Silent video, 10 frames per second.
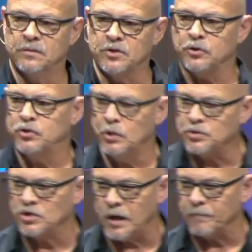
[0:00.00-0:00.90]
to do
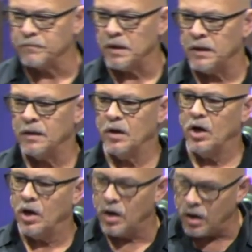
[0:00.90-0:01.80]
something
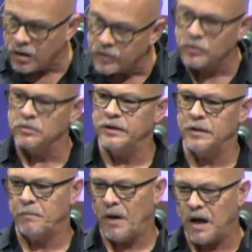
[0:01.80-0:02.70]
utterly
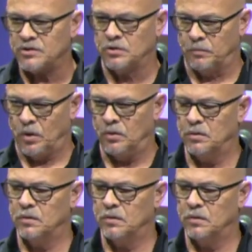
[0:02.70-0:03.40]
impossible.